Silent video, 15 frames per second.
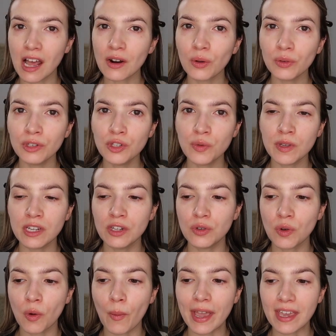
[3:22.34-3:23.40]
not only do we need
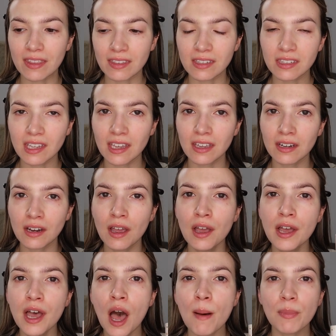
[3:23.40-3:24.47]
to awaken the skin,
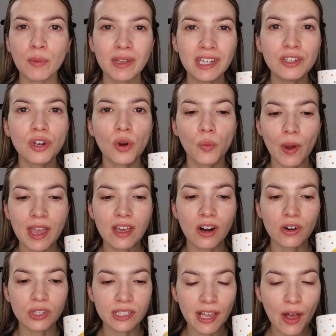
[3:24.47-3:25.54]
but we need to awaken
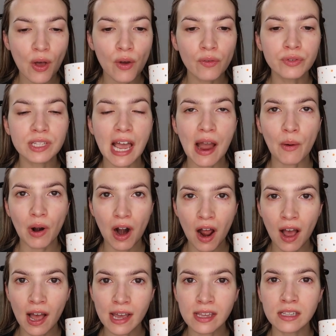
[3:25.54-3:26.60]
ourselves, our
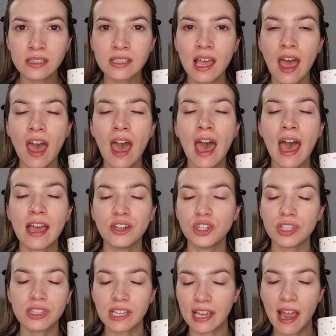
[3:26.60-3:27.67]
eyes, and
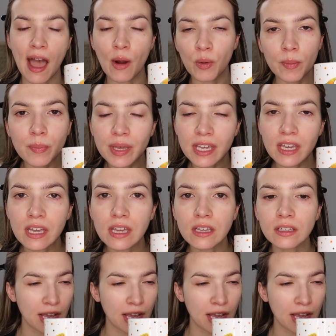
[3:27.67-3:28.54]
just like our being.